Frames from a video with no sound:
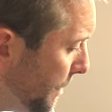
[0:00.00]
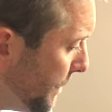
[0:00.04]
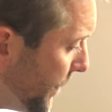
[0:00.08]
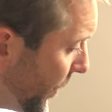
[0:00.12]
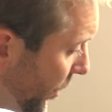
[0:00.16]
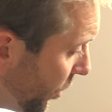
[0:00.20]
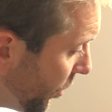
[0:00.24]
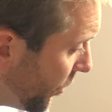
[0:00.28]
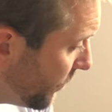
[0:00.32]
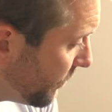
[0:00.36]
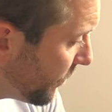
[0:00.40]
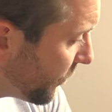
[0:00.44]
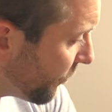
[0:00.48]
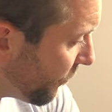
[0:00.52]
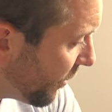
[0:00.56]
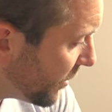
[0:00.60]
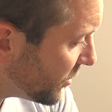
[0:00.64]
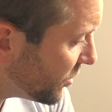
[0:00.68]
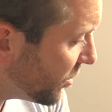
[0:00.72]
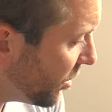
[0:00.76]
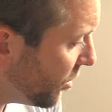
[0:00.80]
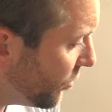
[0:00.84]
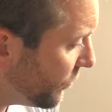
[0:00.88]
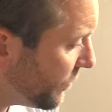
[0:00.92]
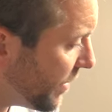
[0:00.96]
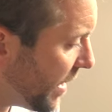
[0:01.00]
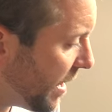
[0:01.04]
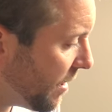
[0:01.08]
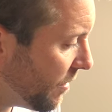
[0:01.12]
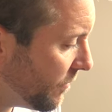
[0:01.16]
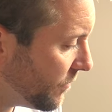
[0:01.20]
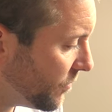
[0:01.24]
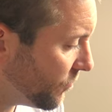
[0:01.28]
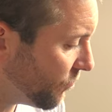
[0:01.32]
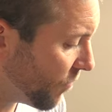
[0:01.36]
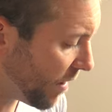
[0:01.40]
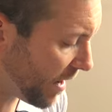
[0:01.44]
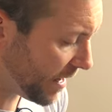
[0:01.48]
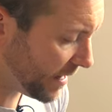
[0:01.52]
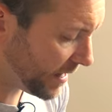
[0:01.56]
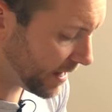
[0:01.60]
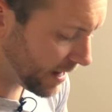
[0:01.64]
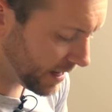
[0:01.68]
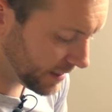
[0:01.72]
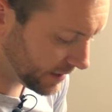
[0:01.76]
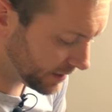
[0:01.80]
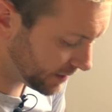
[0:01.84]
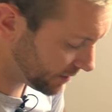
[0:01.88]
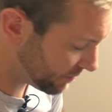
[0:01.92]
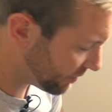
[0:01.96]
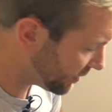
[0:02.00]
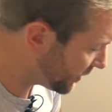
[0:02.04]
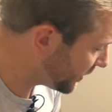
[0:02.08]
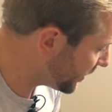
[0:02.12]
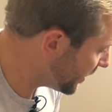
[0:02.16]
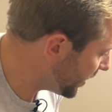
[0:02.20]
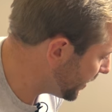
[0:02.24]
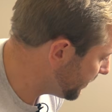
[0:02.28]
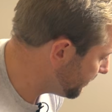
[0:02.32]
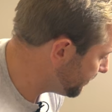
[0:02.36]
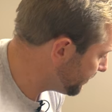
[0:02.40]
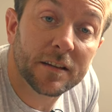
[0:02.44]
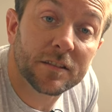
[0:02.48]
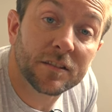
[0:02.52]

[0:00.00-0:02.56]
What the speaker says: bottom threshold there of the radiator, okay?